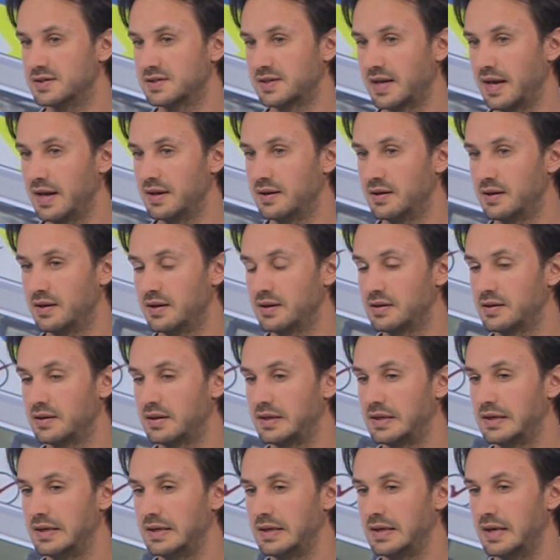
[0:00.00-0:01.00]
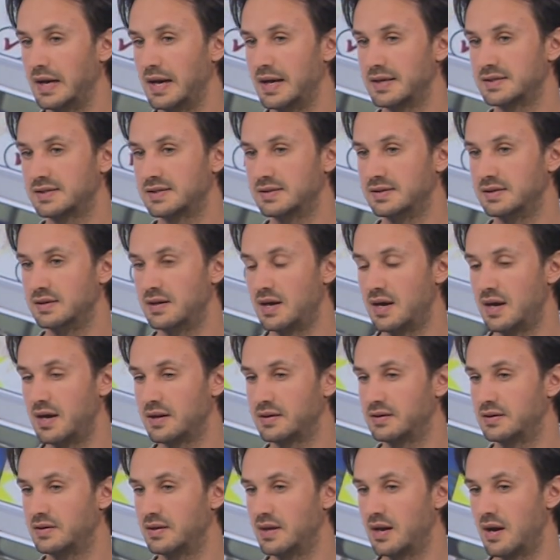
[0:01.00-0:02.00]
this candidate, he has
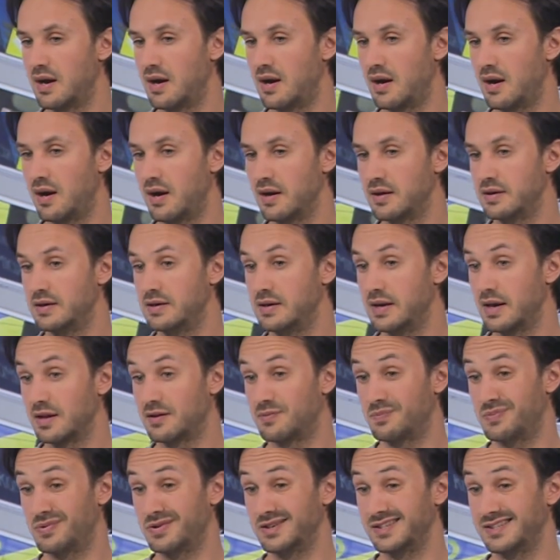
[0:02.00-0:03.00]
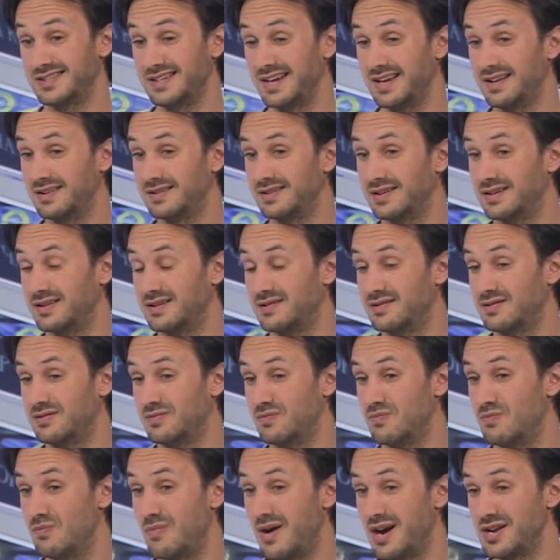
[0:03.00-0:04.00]
not yet presented
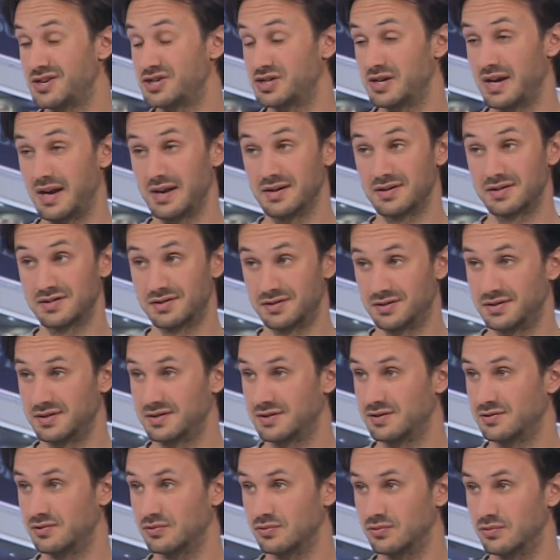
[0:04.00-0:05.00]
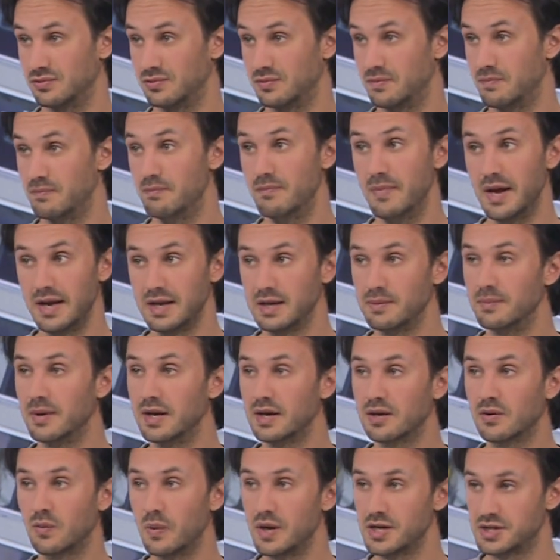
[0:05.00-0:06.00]
much answers to many,
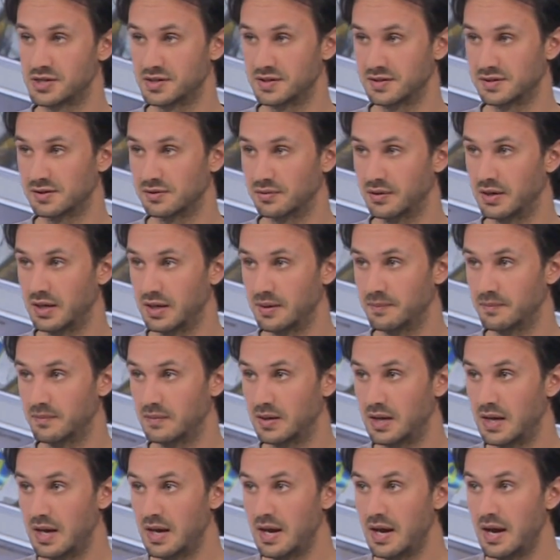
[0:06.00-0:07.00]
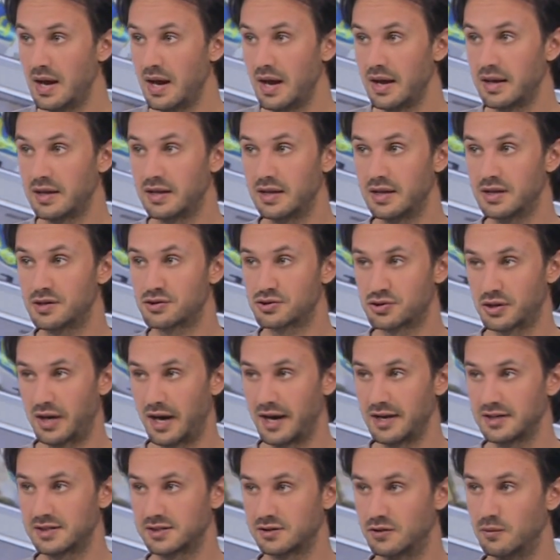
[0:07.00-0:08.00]
many questions to him. He
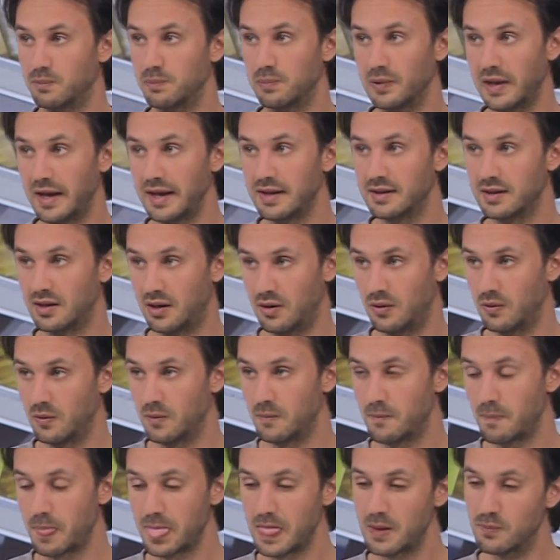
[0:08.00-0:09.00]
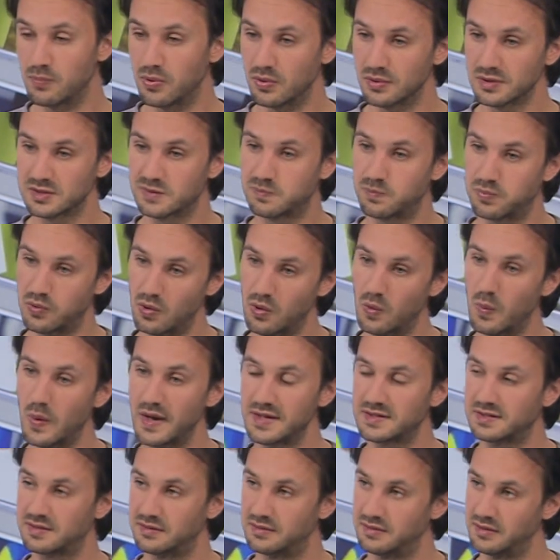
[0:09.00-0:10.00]
tries to play now both
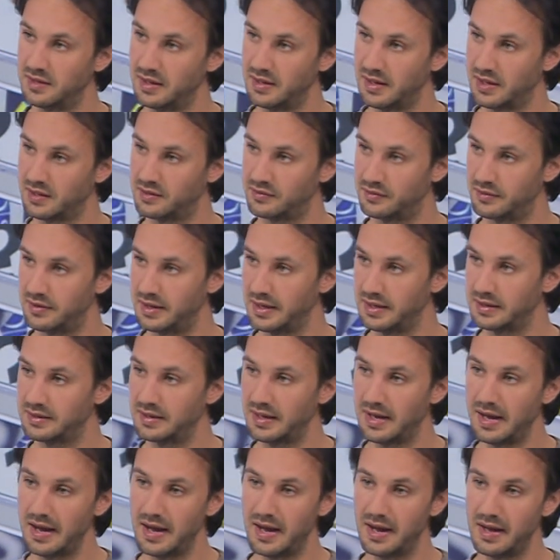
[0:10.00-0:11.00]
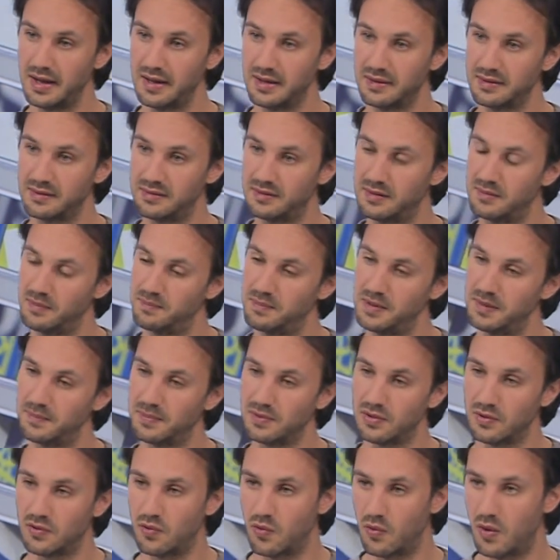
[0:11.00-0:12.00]
pro-Western electorate and the
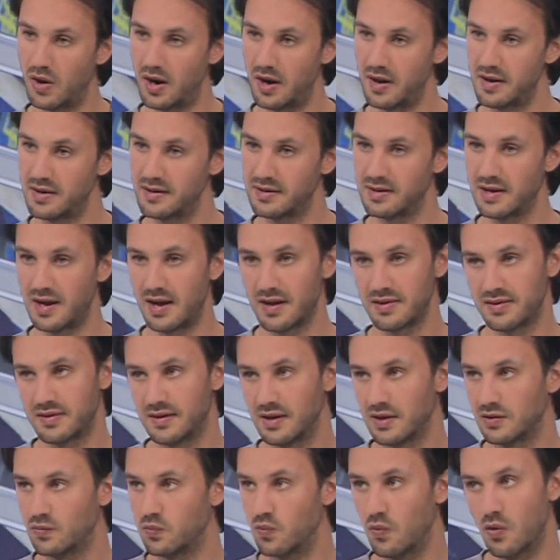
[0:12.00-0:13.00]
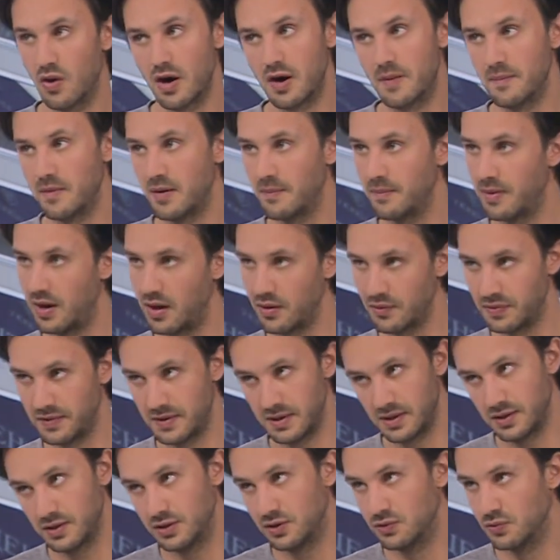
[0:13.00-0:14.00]
people who are not that warm about
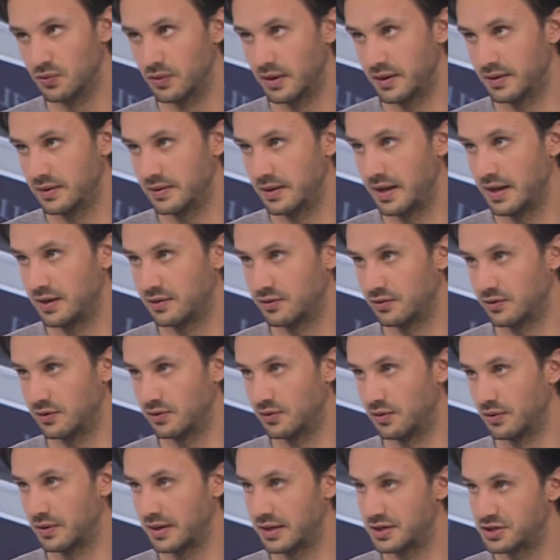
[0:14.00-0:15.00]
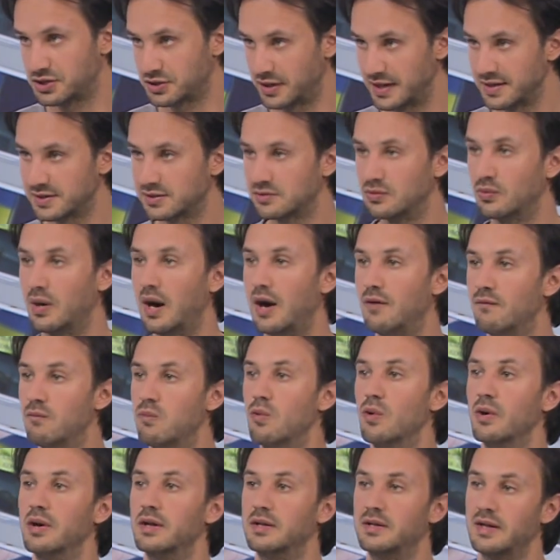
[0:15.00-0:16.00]
the EU and NATO. You know, he tries to
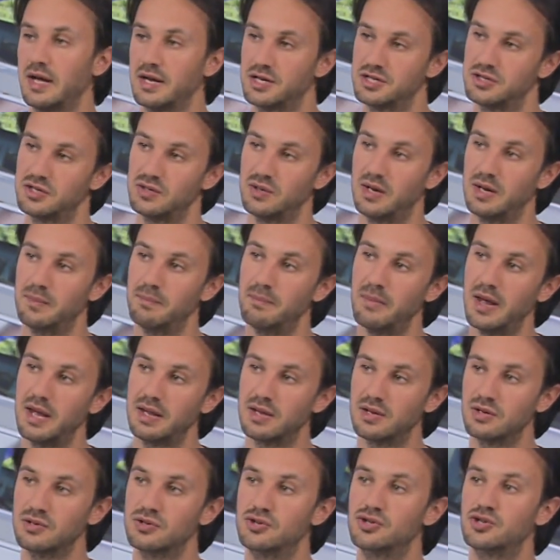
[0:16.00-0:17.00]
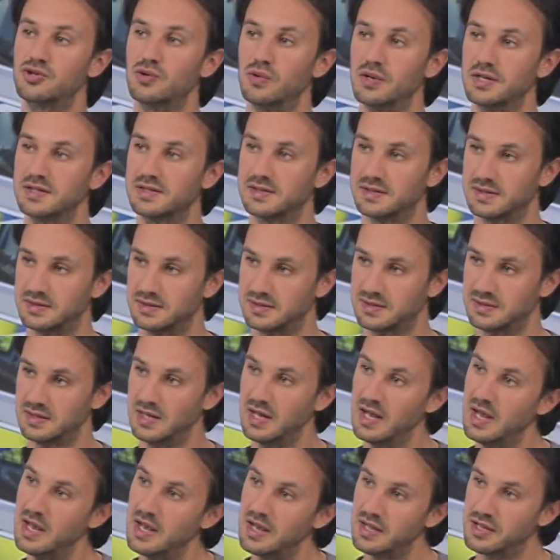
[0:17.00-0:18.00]
avoid actually making choices.
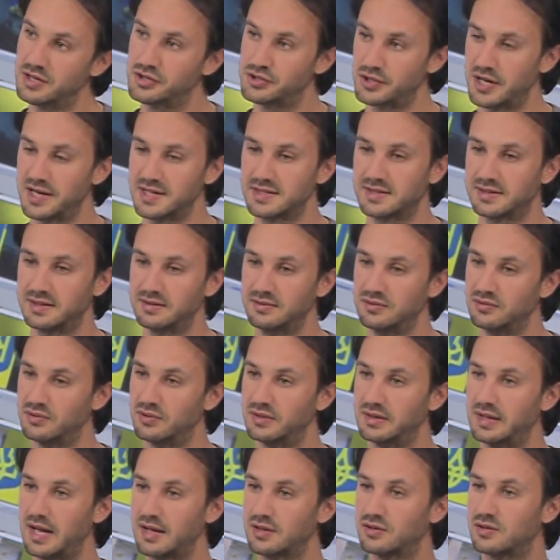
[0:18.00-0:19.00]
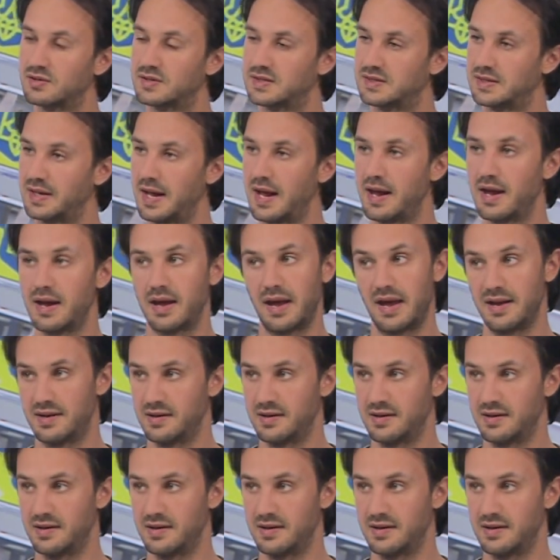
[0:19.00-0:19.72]
He tries not to say